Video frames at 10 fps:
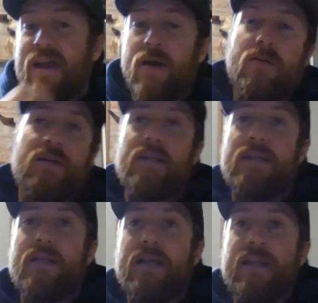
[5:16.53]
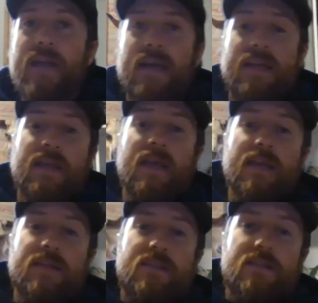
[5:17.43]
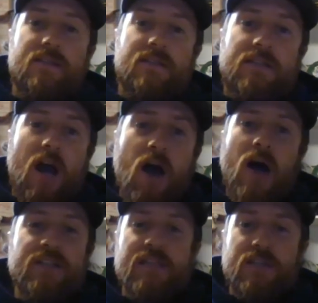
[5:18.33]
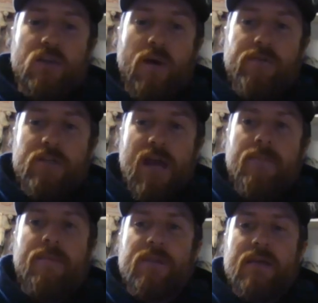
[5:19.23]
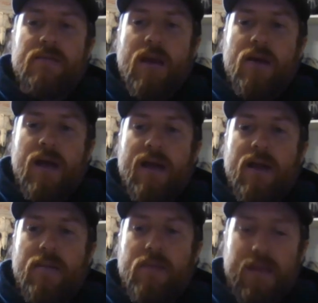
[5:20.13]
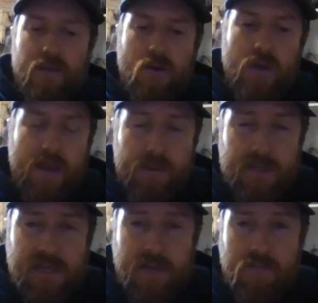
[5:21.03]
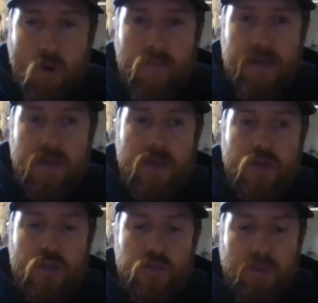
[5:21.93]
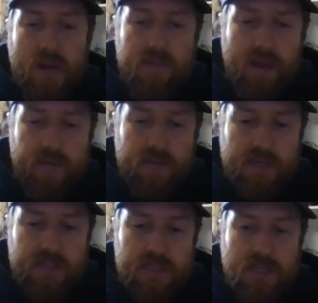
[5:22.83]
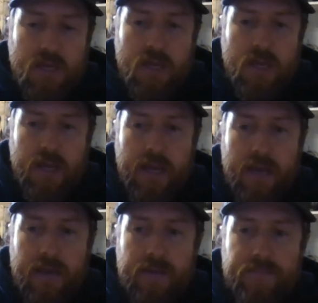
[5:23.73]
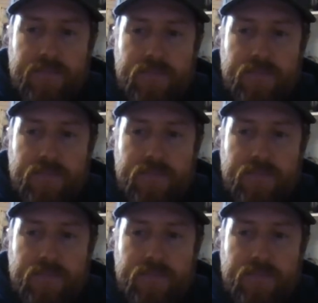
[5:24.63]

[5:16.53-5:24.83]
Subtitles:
now that it's constant. So every time I'm thinking about it, I'm like, okay, I'm going to take a moment, just pray about this. And